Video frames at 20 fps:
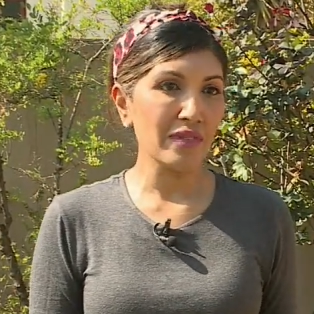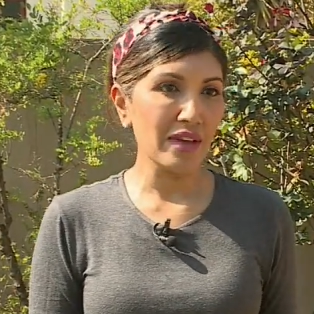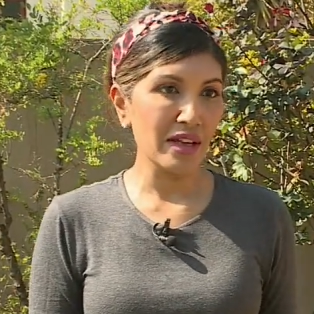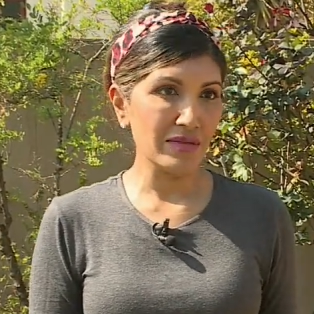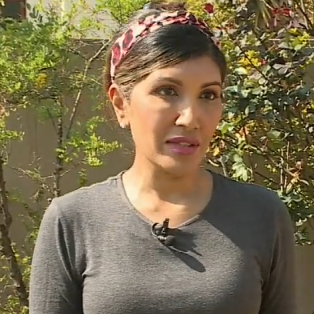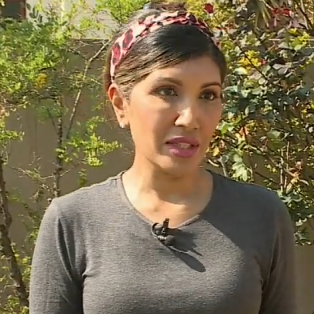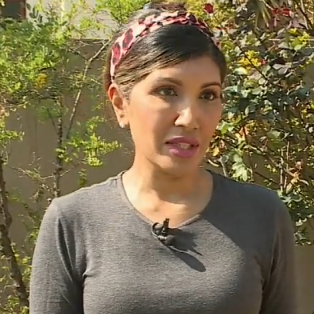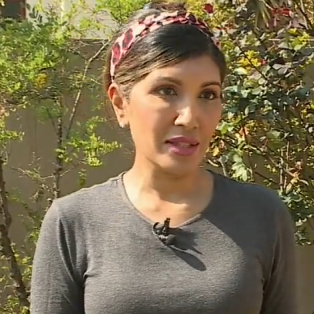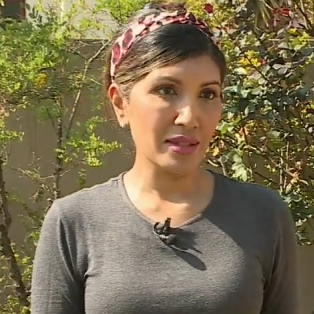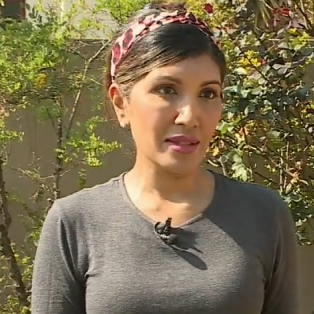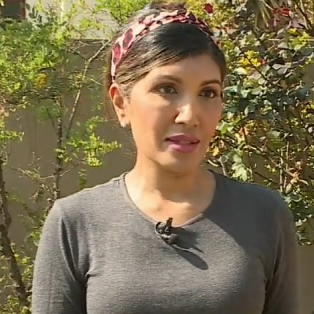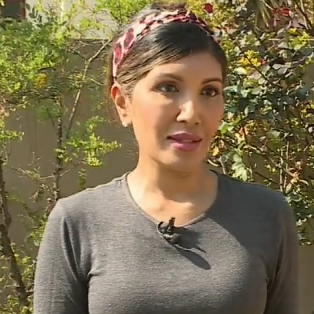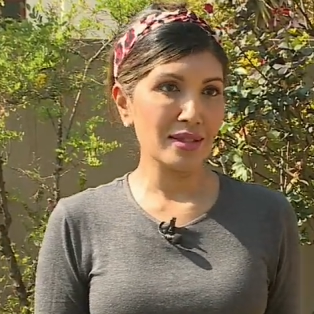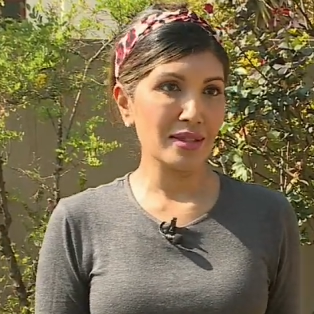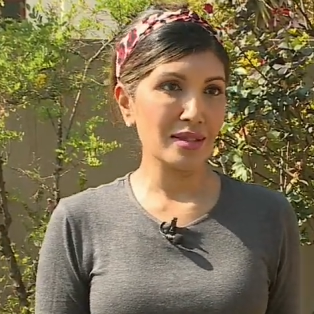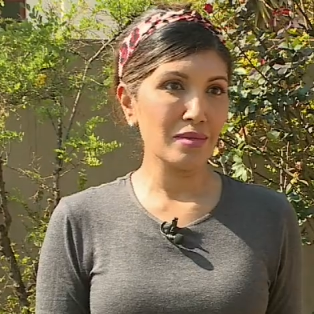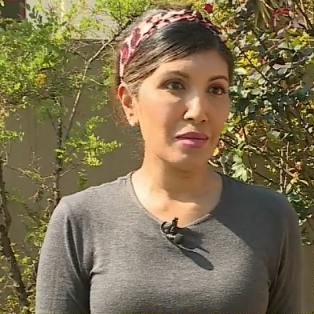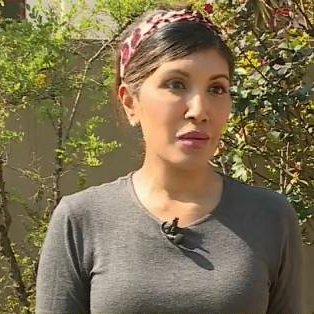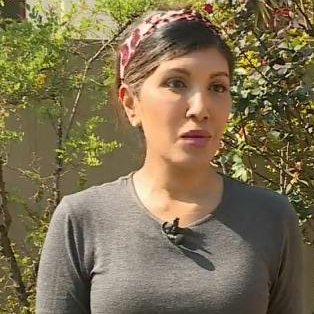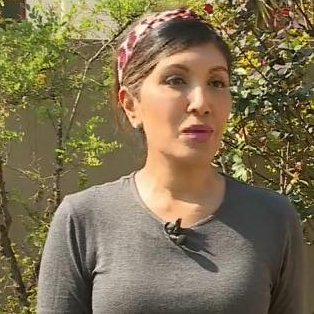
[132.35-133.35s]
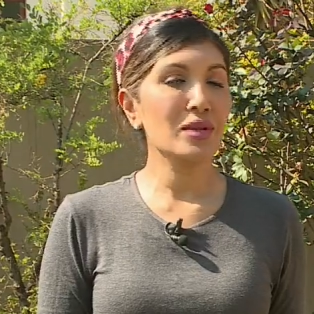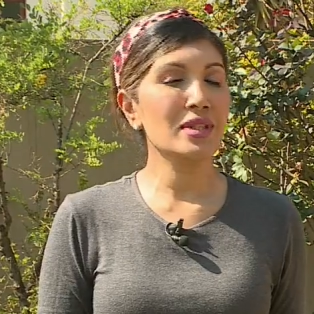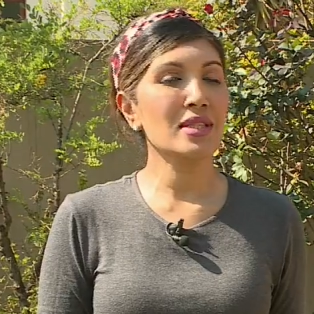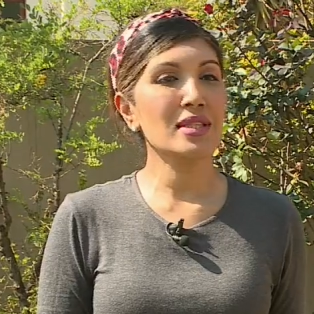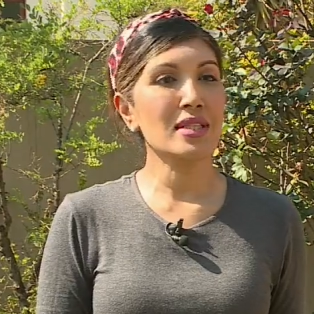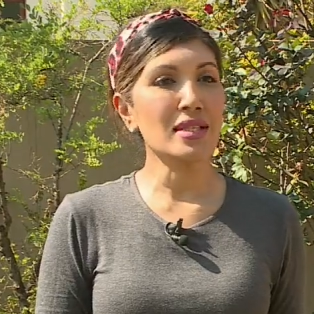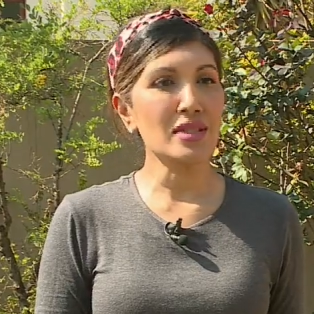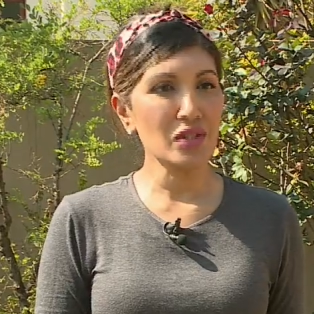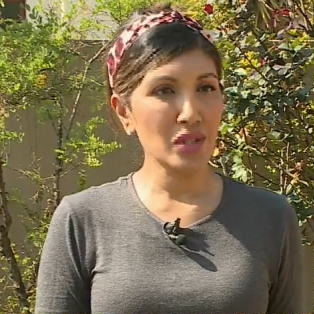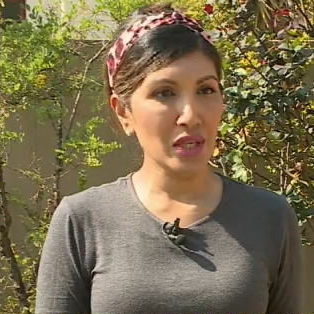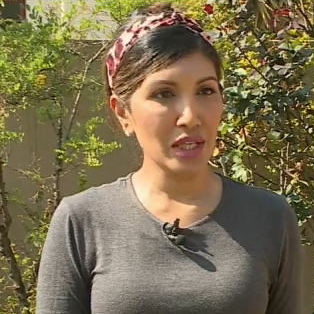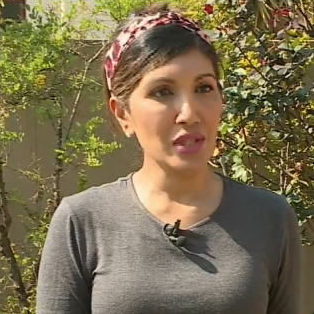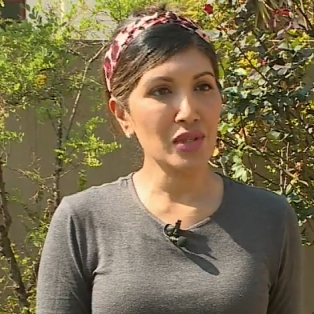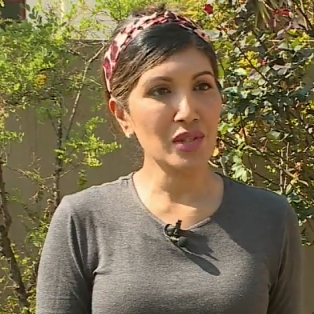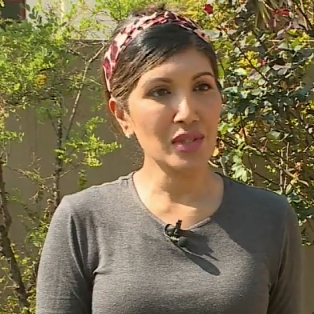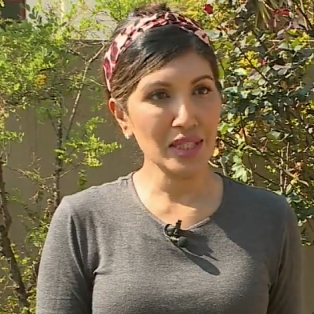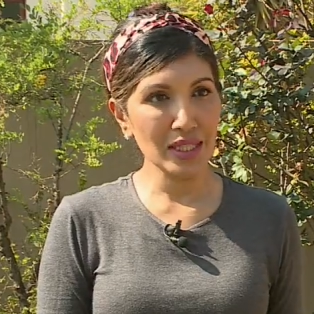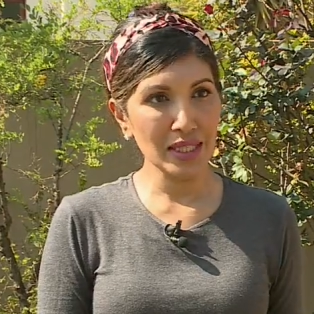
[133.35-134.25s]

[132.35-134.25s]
of evidence that supports these changes